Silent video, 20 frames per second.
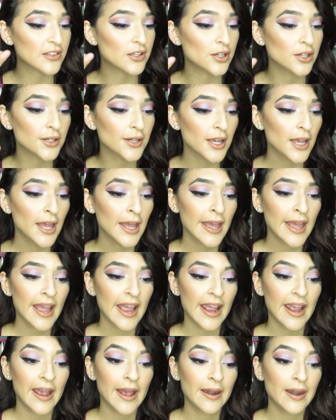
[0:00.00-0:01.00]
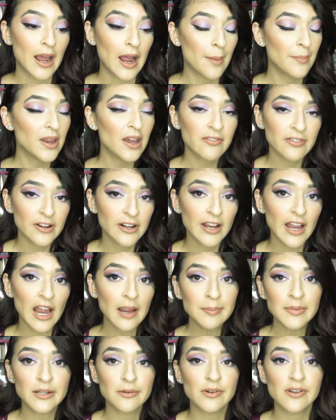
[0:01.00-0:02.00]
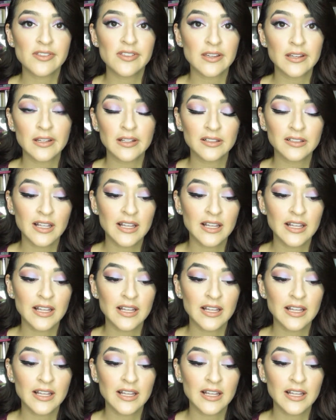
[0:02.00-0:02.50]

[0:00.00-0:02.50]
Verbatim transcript: look and I'm not very happy with it.